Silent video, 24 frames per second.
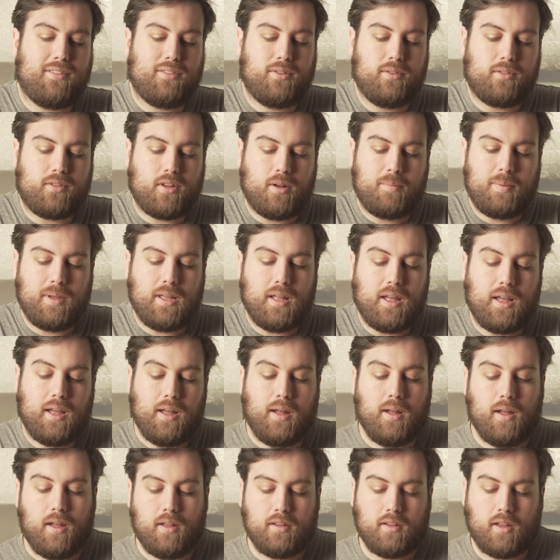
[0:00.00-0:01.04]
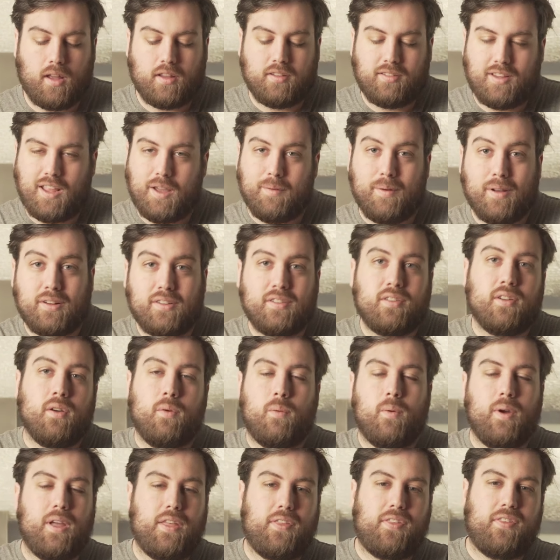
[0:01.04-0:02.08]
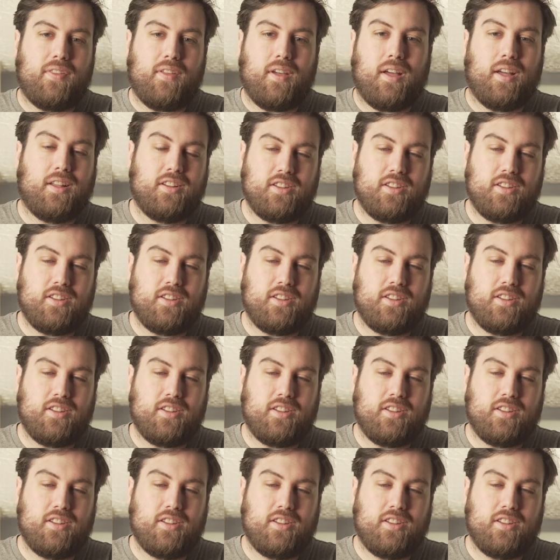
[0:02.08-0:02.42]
So it's gonna be a sandwich with